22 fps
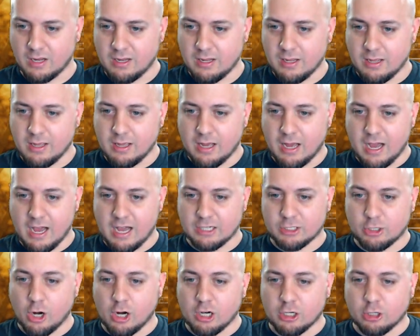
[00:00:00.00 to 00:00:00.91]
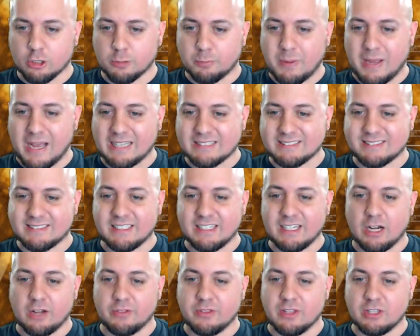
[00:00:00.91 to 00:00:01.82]
Cargo capacity.
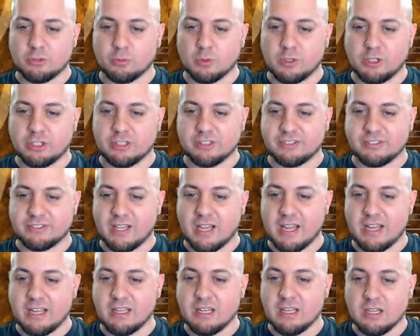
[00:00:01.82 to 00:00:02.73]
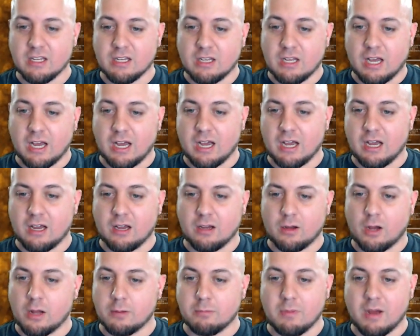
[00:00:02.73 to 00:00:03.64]
On this one you can say
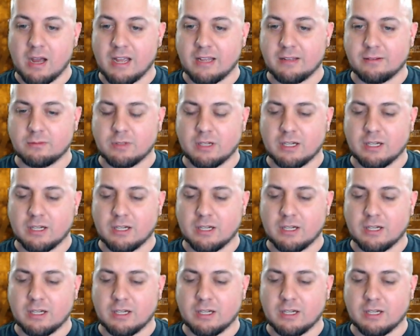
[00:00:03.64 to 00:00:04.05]
on my